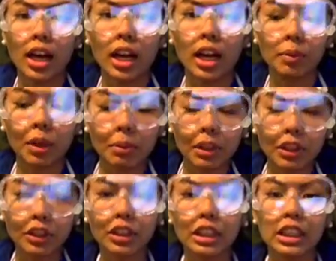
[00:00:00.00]
I'm Carmela
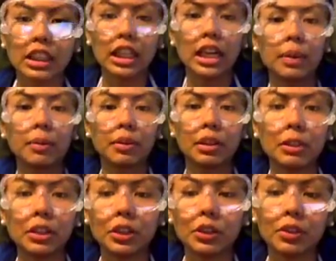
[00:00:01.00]
Solis, and I'm going to
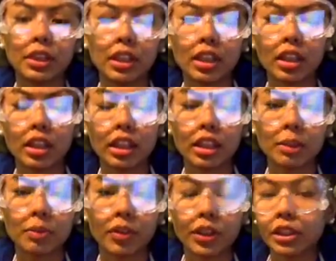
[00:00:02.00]
be doing the
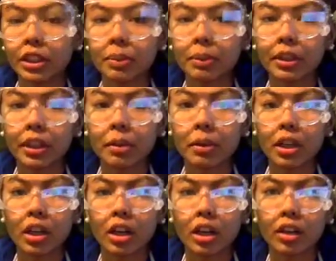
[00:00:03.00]
first
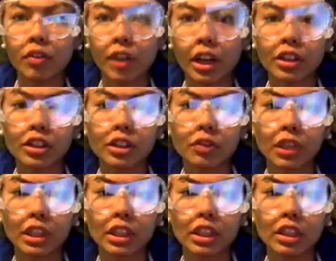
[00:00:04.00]
experiment on factors
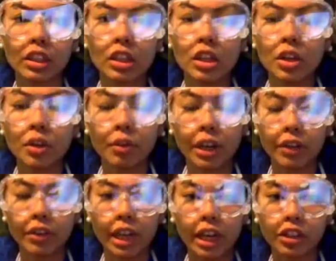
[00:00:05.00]
affecting rate
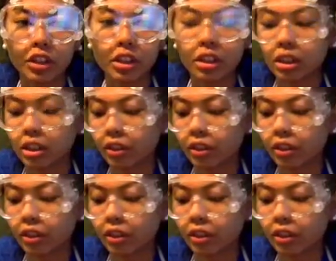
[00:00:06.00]
reactions.